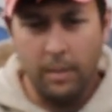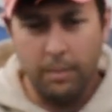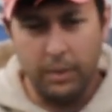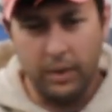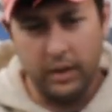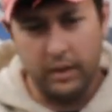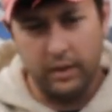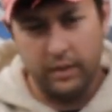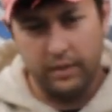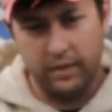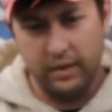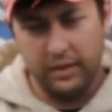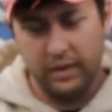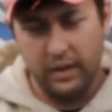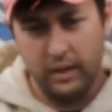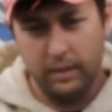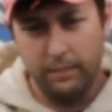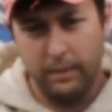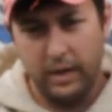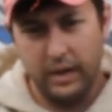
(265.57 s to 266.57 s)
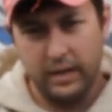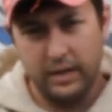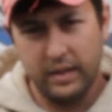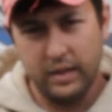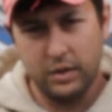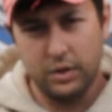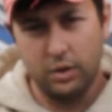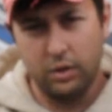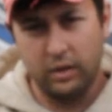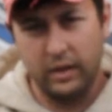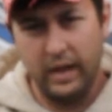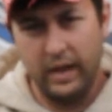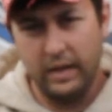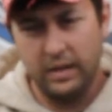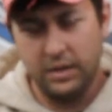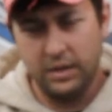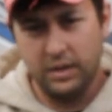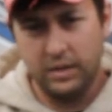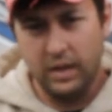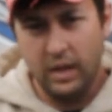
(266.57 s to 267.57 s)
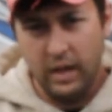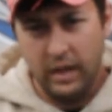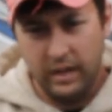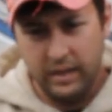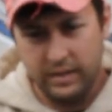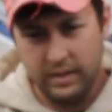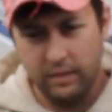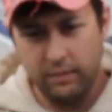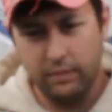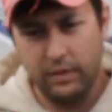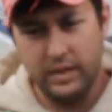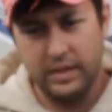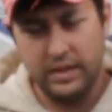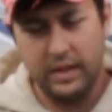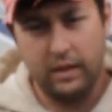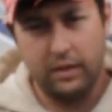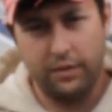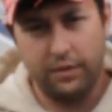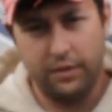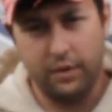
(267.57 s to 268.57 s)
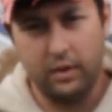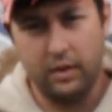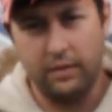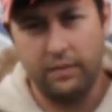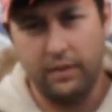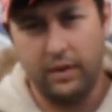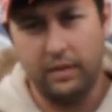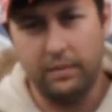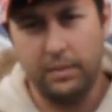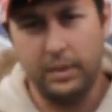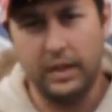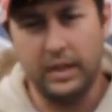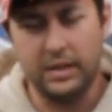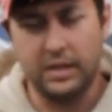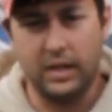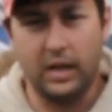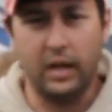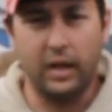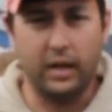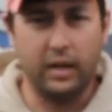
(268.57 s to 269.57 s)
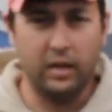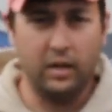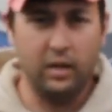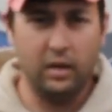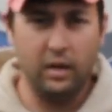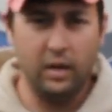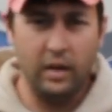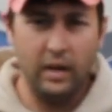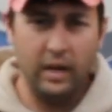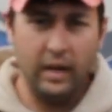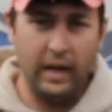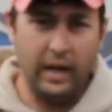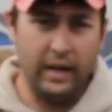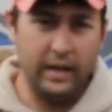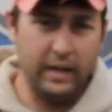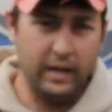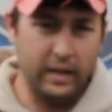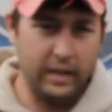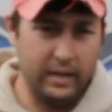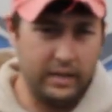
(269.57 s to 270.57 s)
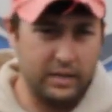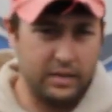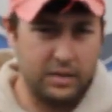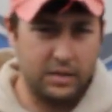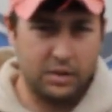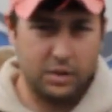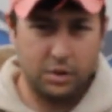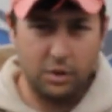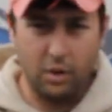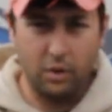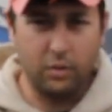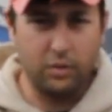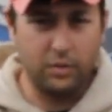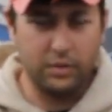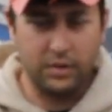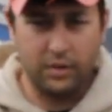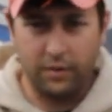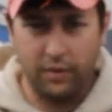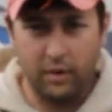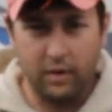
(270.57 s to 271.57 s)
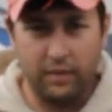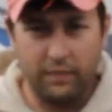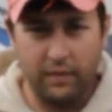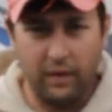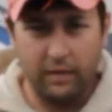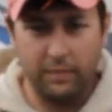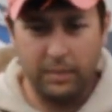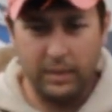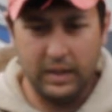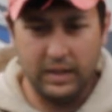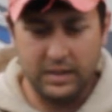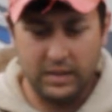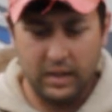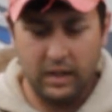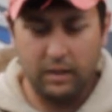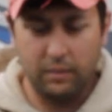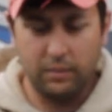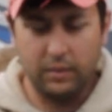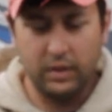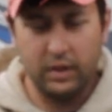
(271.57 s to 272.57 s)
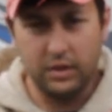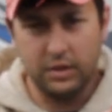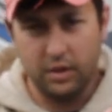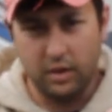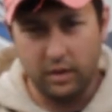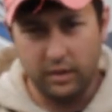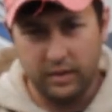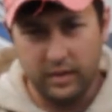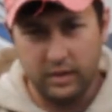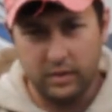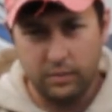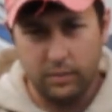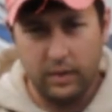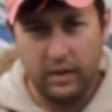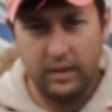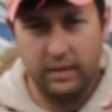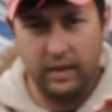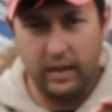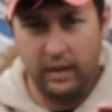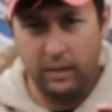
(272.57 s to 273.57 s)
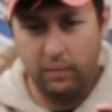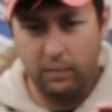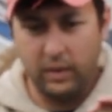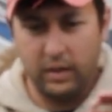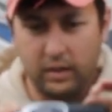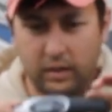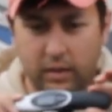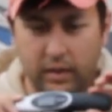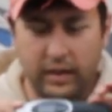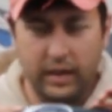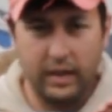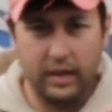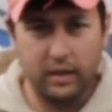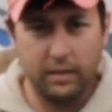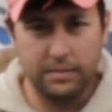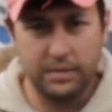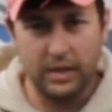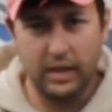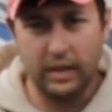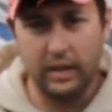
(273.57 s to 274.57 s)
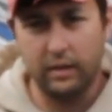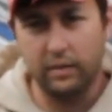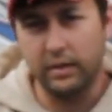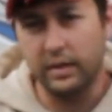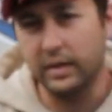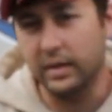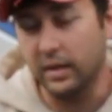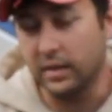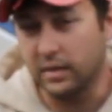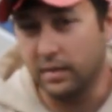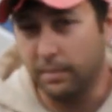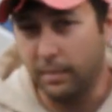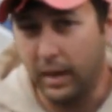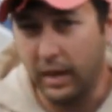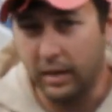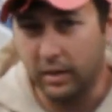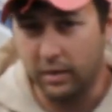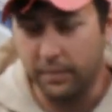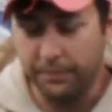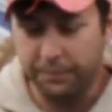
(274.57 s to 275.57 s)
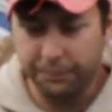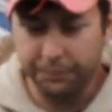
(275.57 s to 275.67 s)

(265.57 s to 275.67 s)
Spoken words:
but the thing about a digital gauge is it reads out 35 psi. And it shows 35 psi whether you turn it this way, that way, look at it upside down, it doesn't matter.